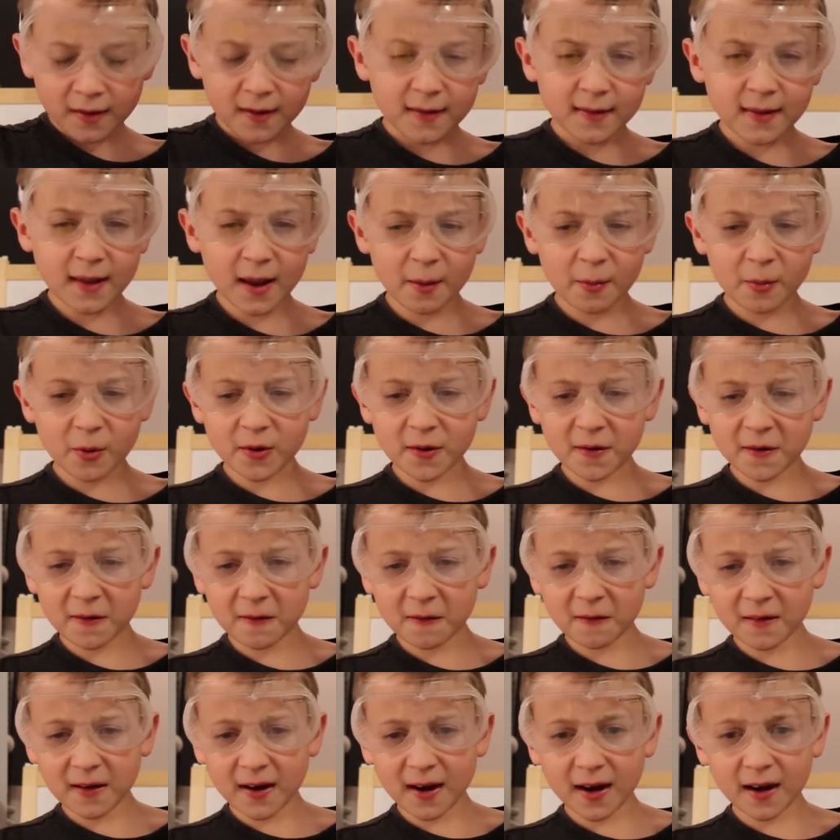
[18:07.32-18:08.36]
Let me
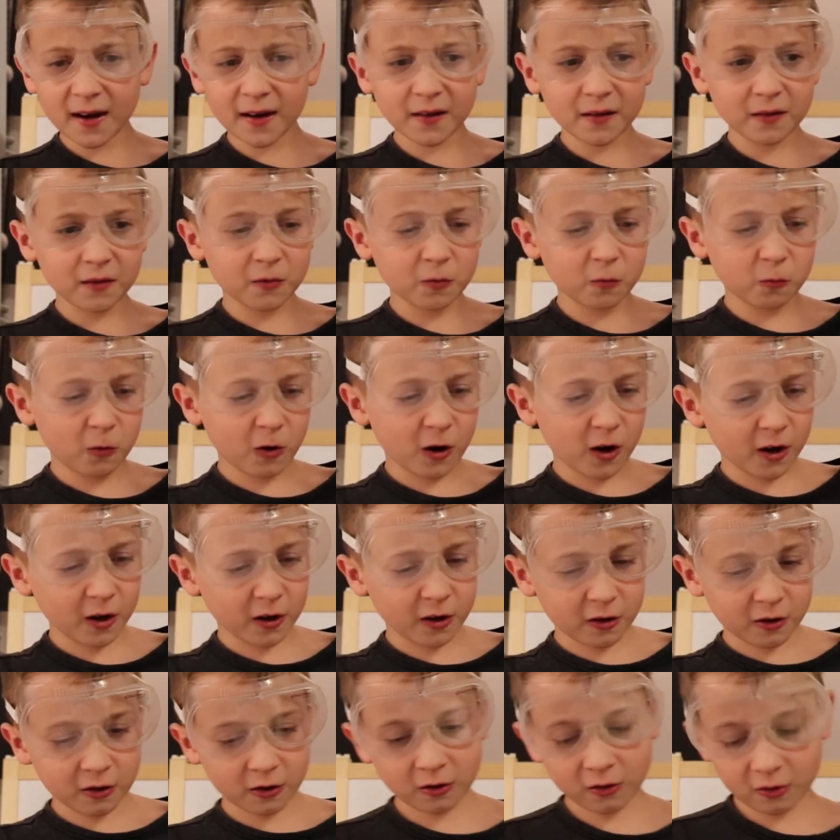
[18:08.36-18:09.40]
know, guys,
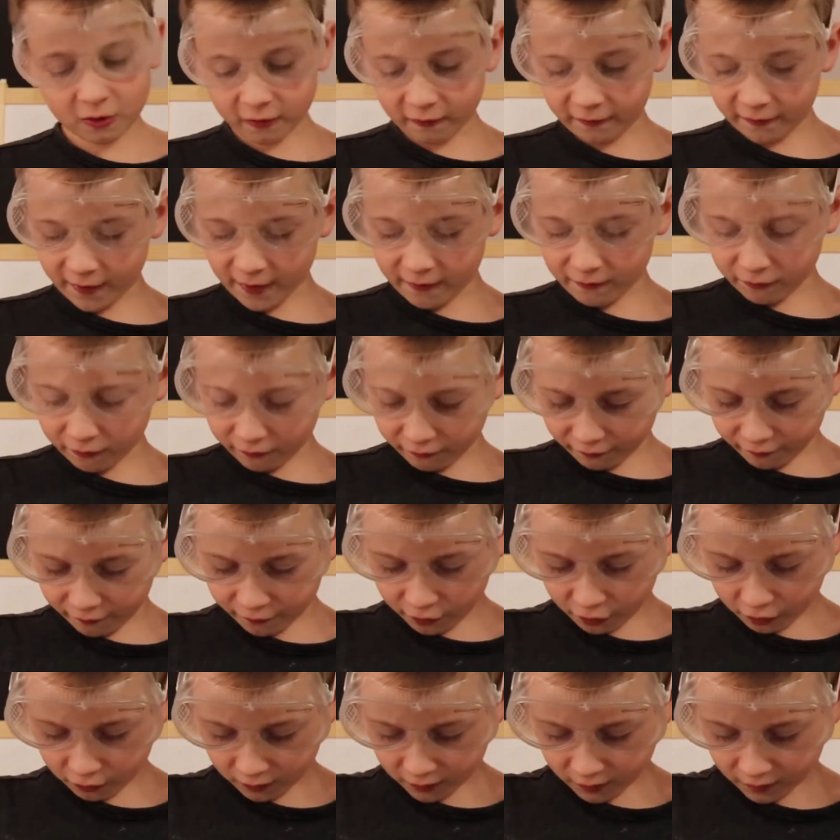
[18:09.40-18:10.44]
what your favorite
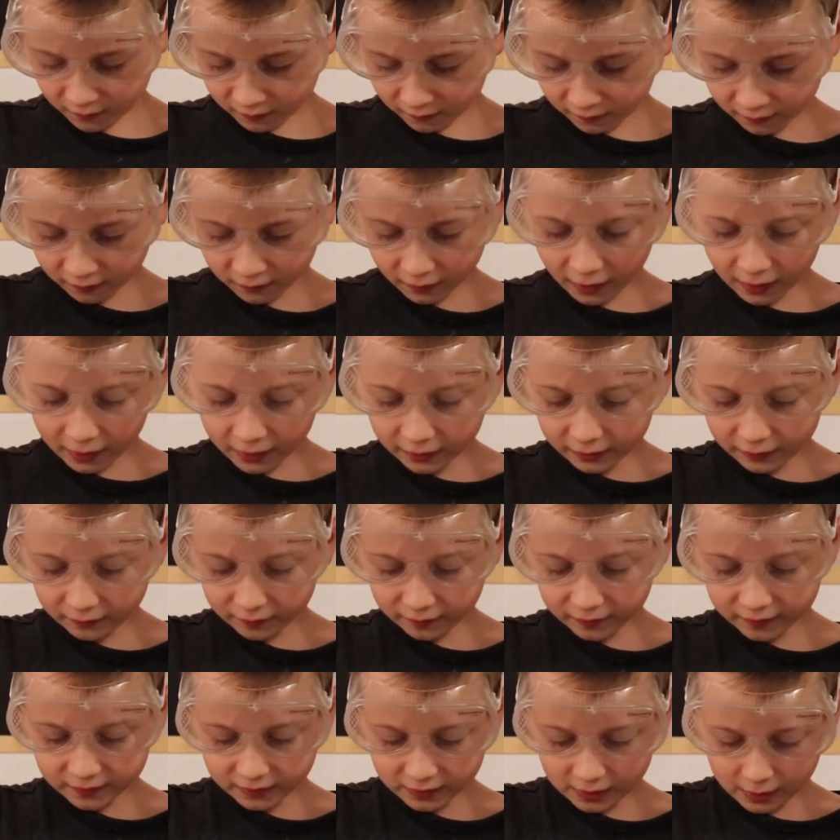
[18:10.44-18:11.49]
food is. I
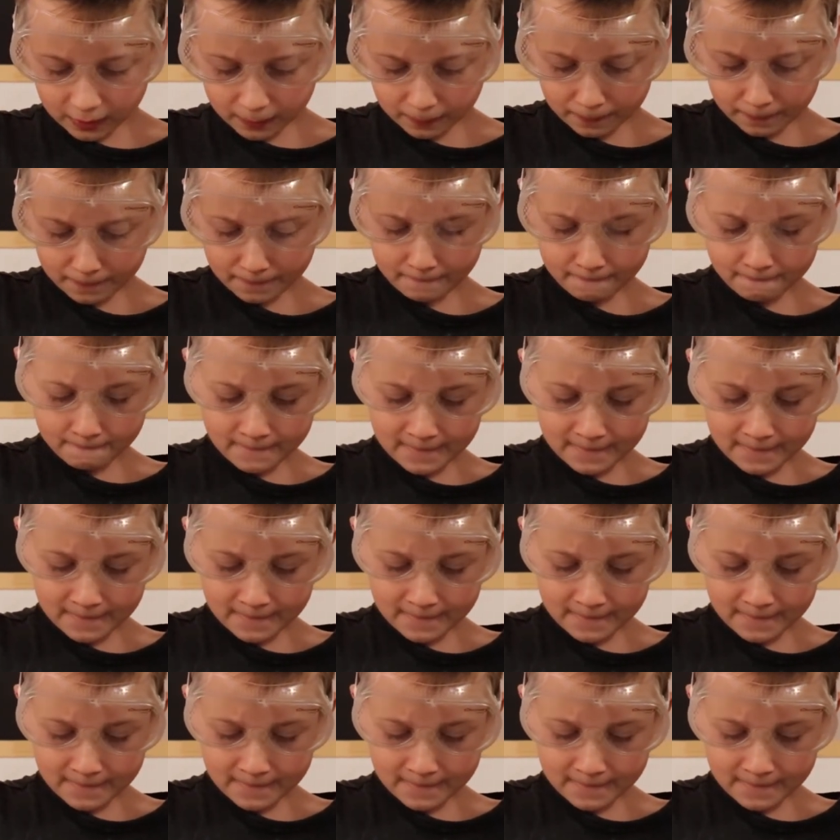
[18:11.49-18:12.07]
have some.